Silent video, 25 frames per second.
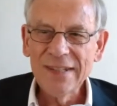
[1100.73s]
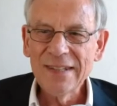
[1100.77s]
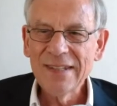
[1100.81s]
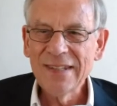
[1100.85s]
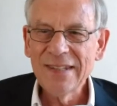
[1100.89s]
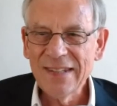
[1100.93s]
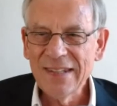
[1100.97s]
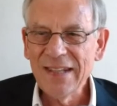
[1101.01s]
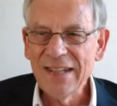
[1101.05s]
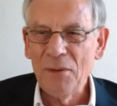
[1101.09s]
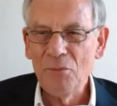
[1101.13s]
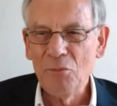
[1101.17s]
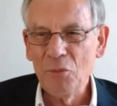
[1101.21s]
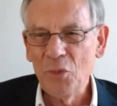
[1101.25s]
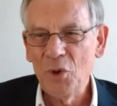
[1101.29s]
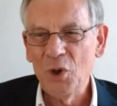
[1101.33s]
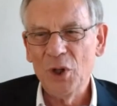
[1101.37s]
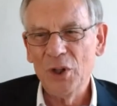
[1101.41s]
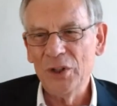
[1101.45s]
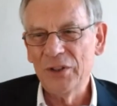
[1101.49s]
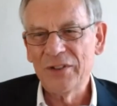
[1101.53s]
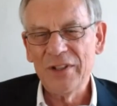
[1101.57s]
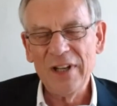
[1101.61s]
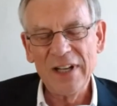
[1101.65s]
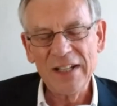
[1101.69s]
some
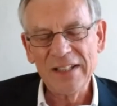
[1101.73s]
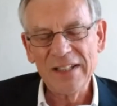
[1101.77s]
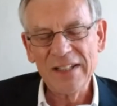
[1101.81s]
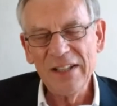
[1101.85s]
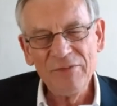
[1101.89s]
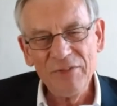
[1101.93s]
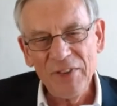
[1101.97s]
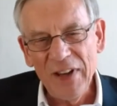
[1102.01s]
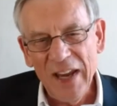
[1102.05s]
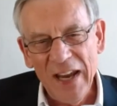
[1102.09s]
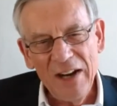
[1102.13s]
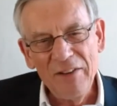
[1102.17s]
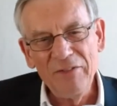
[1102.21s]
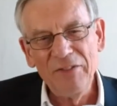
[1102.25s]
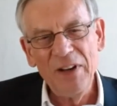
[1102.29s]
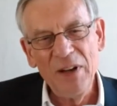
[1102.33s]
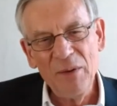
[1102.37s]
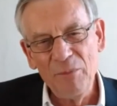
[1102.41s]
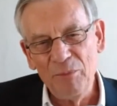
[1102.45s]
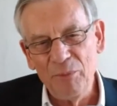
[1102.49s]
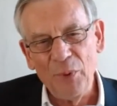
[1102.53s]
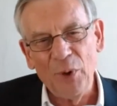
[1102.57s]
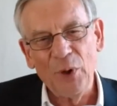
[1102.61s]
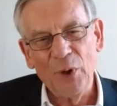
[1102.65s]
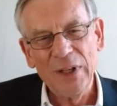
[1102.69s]
contracts, if
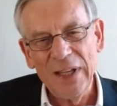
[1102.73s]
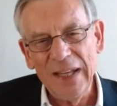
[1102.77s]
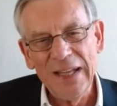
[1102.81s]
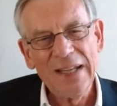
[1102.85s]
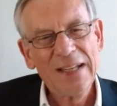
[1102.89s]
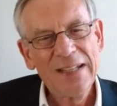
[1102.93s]
everybody